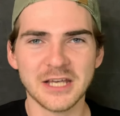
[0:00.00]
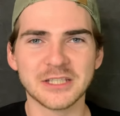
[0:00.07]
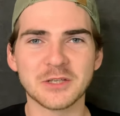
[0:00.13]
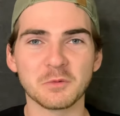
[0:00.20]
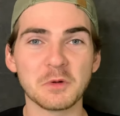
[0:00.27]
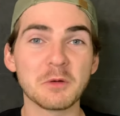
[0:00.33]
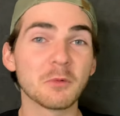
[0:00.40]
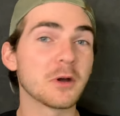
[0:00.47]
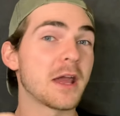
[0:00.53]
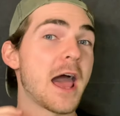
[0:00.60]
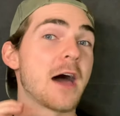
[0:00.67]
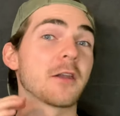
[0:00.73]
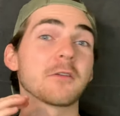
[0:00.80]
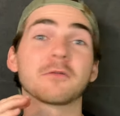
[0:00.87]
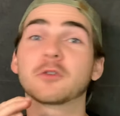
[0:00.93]
So we were
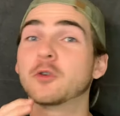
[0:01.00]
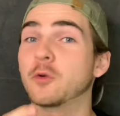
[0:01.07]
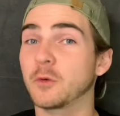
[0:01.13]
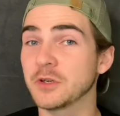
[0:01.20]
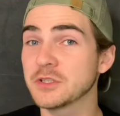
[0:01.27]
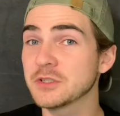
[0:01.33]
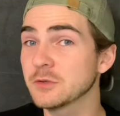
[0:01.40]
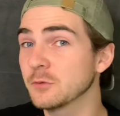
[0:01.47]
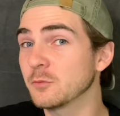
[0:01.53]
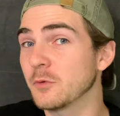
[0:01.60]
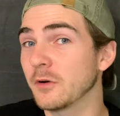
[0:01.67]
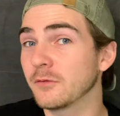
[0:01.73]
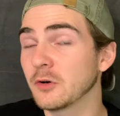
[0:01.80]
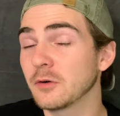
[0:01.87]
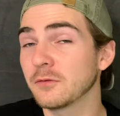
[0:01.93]
out of Crystal
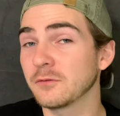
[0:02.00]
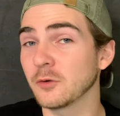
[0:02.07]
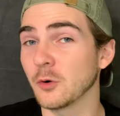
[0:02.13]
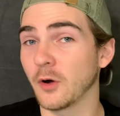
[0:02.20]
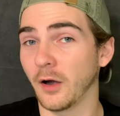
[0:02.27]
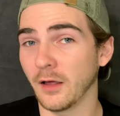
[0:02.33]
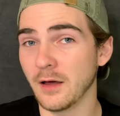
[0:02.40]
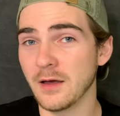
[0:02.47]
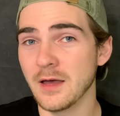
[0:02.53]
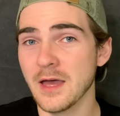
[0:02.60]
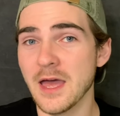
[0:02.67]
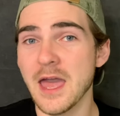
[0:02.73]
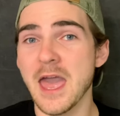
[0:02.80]
River, Florida,